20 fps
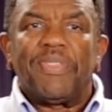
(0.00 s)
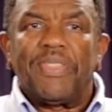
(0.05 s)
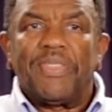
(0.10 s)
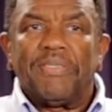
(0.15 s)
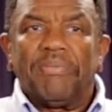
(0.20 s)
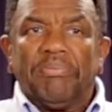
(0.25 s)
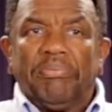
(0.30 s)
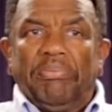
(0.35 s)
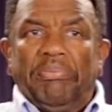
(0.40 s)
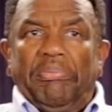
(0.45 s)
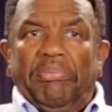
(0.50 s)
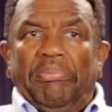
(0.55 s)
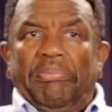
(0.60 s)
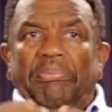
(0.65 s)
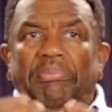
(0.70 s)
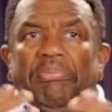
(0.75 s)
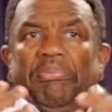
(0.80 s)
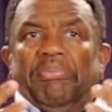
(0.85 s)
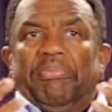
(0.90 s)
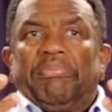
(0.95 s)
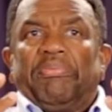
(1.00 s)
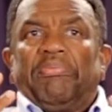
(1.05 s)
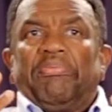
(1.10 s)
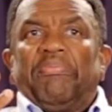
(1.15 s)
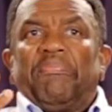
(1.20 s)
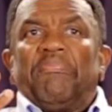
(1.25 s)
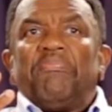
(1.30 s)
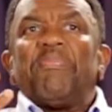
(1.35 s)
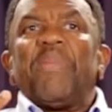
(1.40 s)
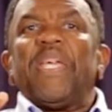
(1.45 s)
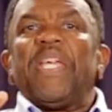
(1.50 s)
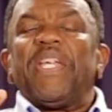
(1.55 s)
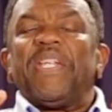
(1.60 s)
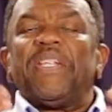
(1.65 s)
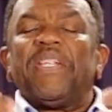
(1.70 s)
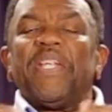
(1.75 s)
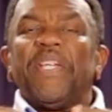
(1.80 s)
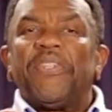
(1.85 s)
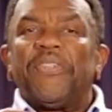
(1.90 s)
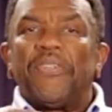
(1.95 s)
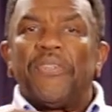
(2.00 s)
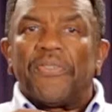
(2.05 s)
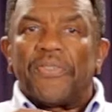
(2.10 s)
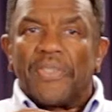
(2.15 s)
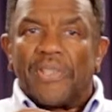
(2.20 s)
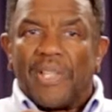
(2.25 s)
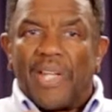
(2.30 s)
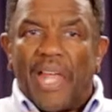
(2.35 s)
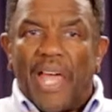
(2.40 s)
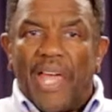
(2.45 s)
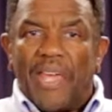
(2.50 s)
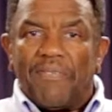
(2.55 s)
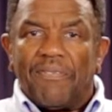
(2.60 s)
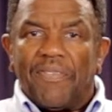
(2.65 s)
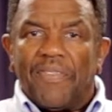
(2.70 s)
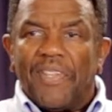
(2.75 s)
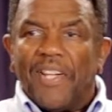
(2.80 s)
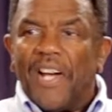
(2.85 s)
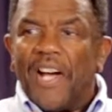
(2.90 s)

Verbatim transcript: the main issues in life.